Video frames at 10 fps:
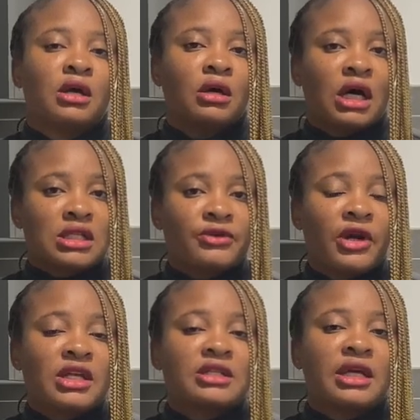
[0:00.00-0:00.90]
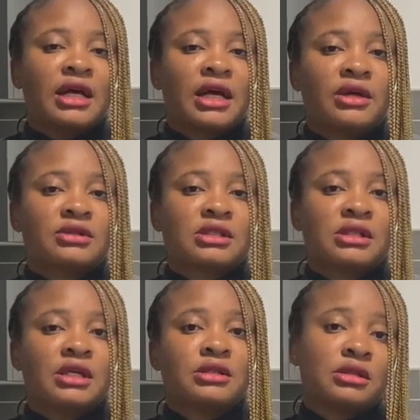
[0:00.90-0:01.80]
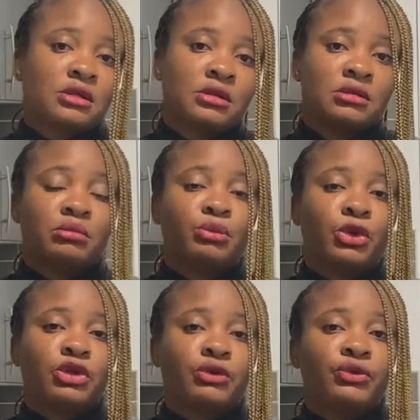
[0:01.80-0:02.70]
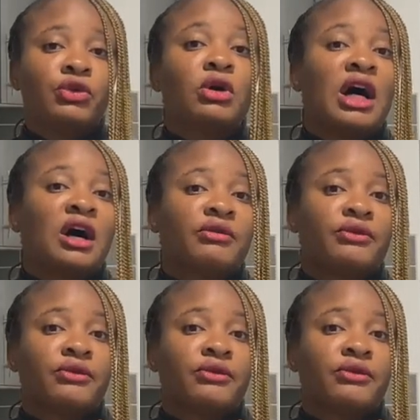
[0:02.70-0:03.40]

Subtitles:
As far as the account says both of you have